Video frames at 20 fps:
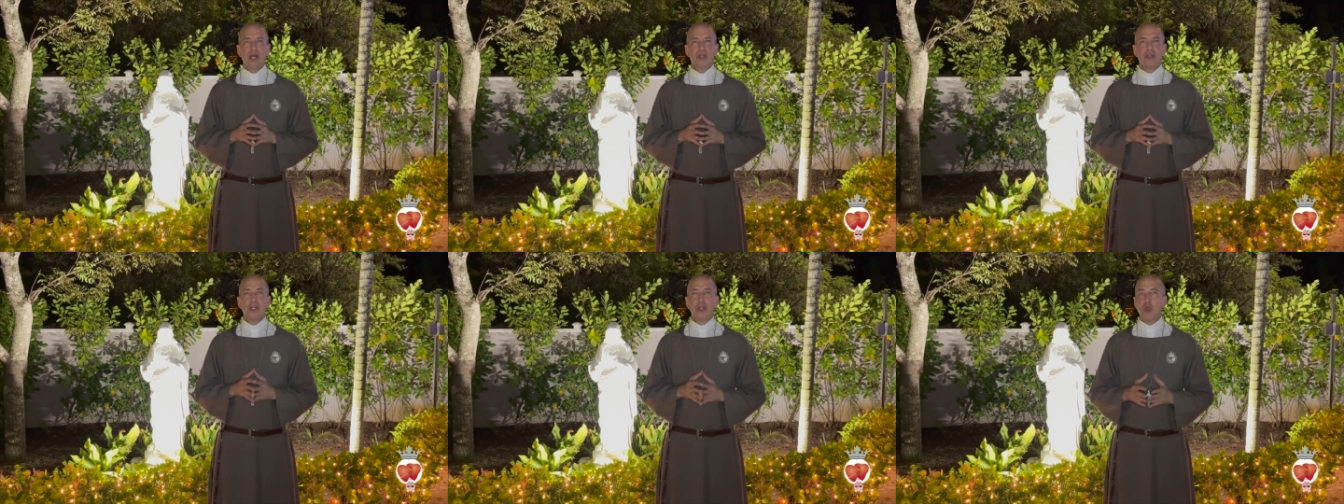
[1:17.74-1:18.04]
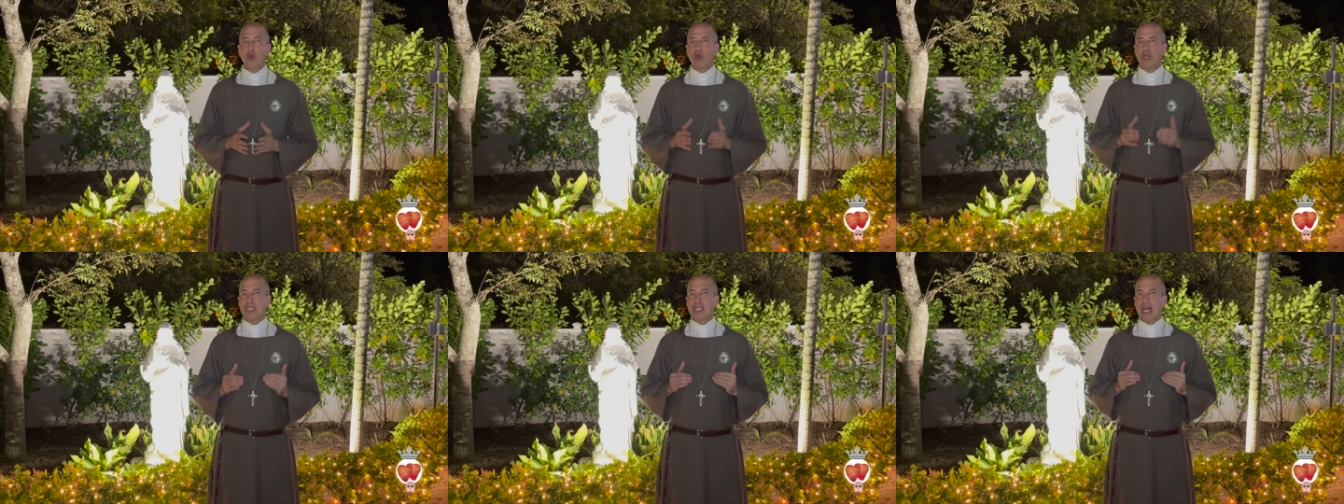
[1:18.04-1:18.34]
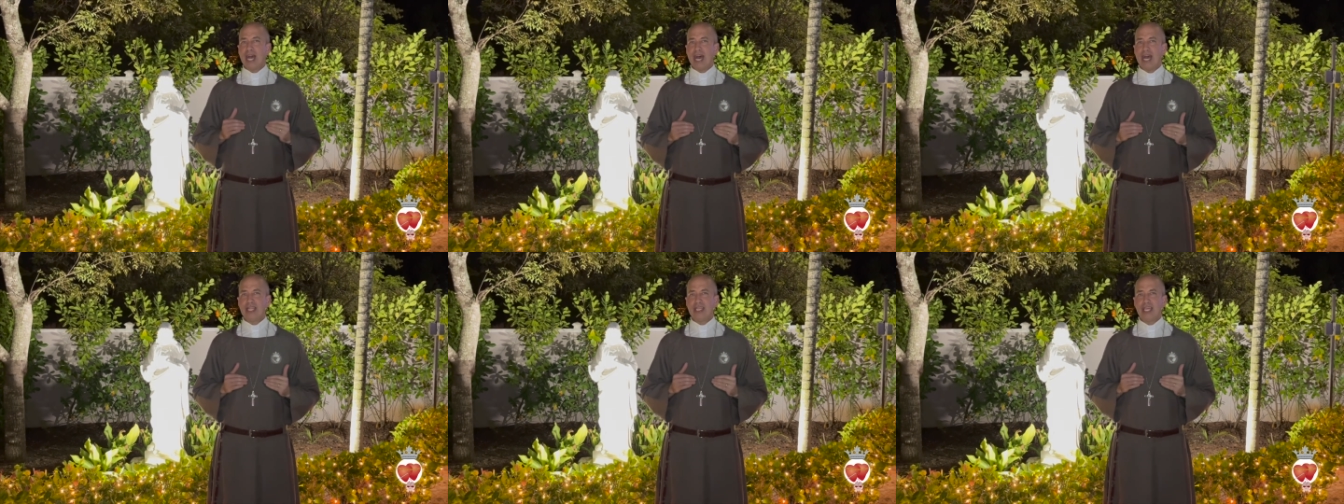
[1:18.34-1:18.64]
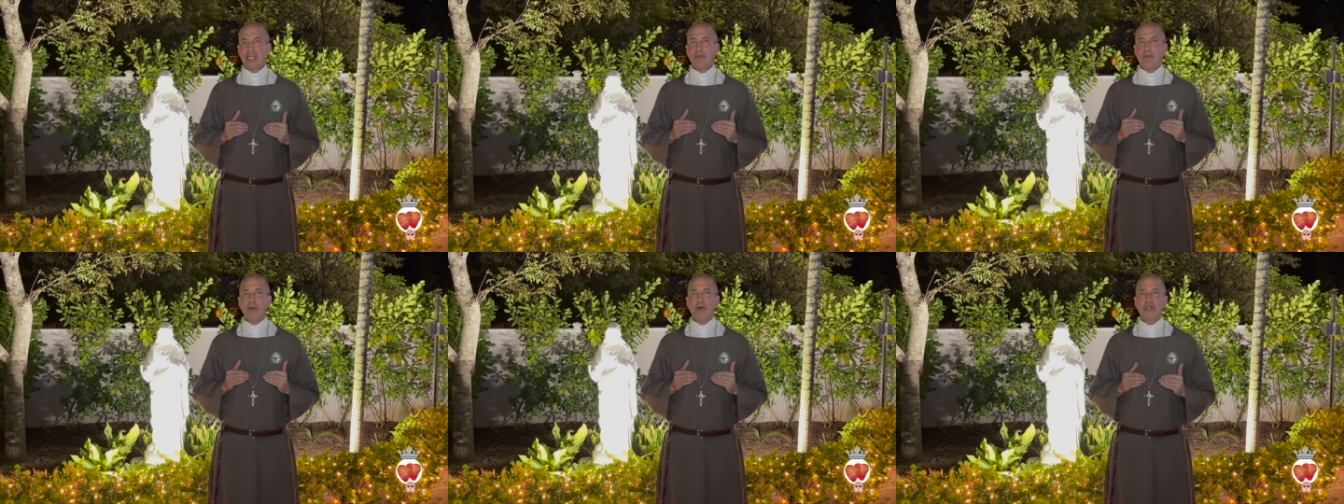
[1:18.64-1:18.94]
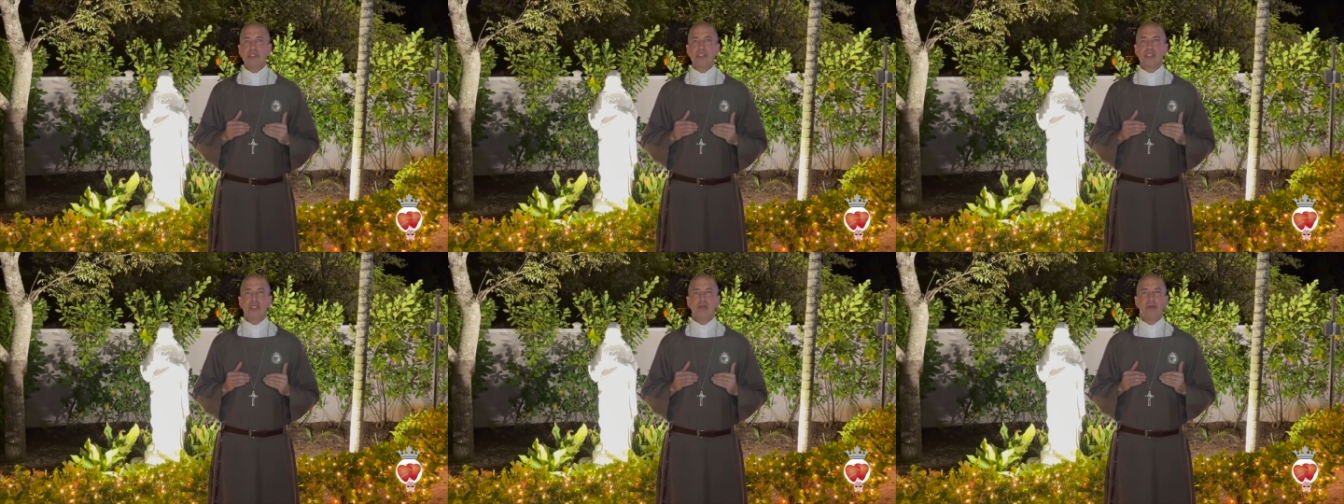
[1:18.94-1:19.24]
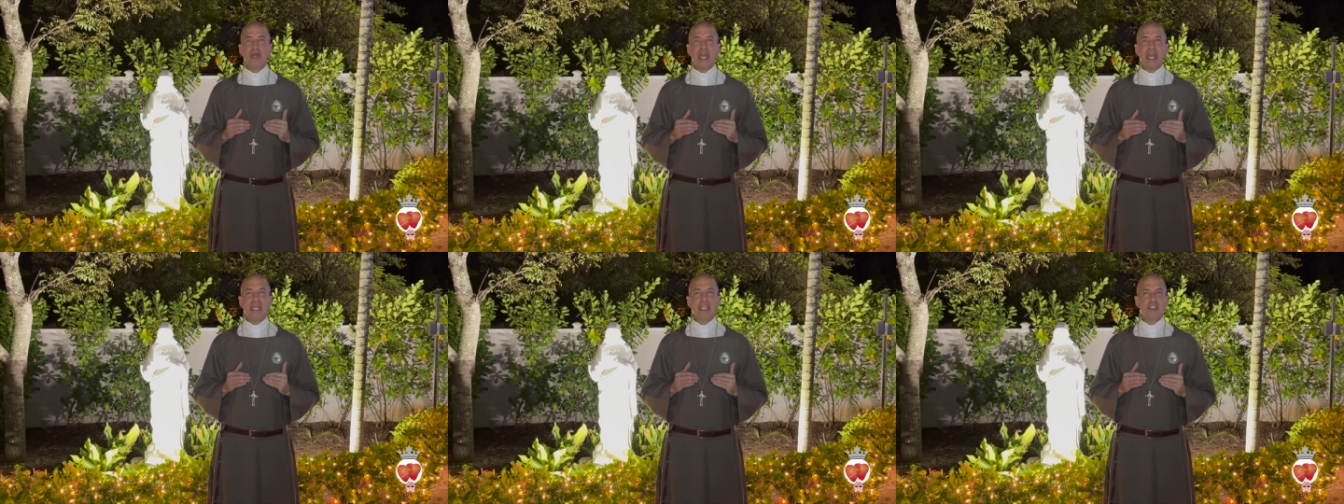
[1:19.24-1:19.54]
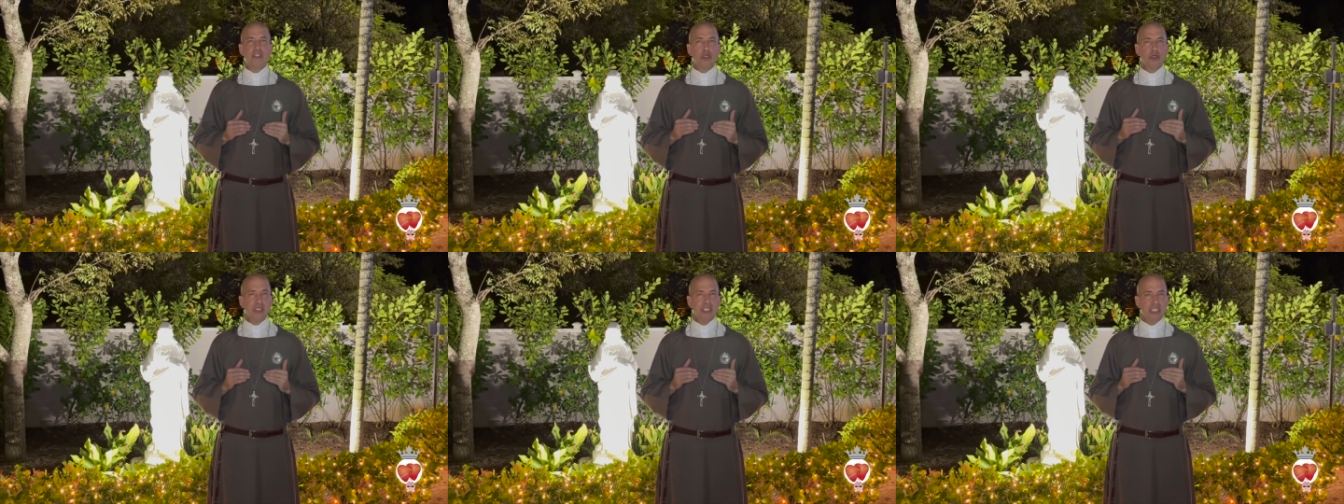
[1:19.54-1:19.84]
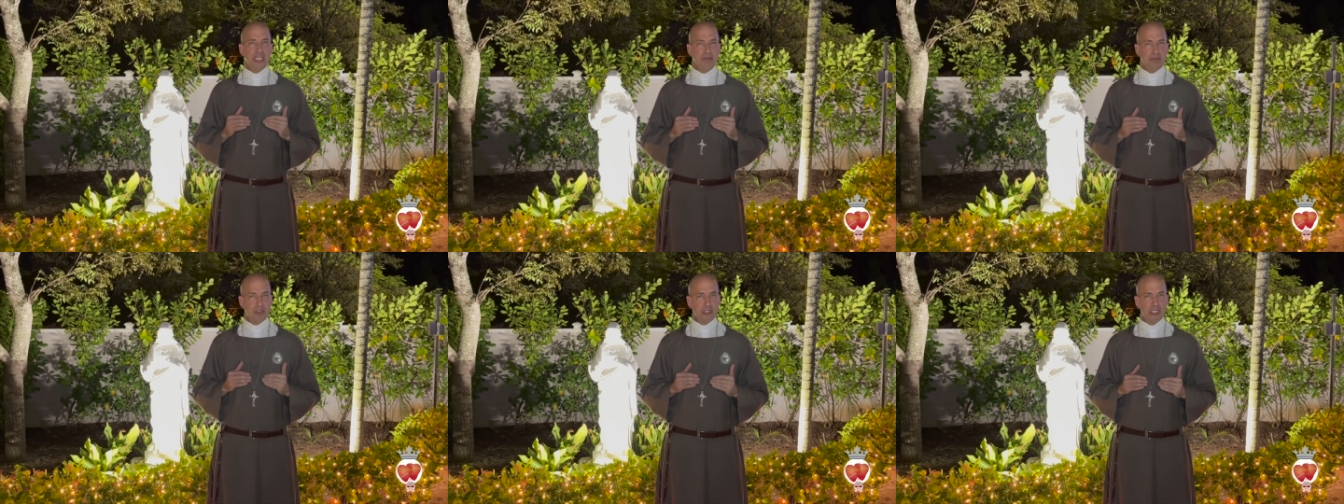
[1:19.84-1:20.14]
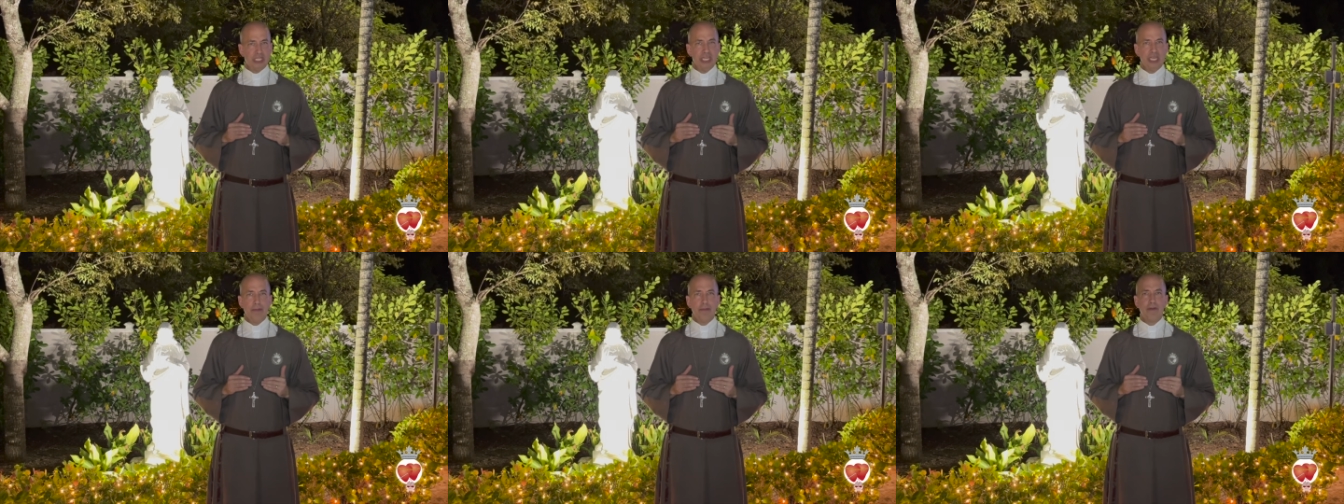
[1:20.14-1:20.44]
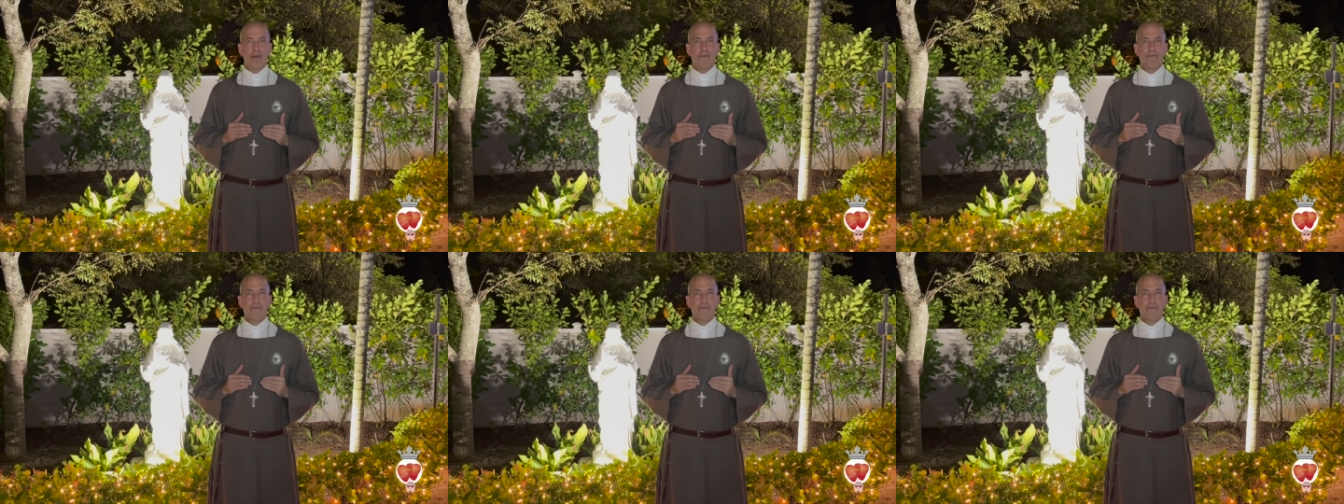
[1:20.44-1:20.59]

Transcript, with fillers: The Lord God then puts the man into a deep sleep.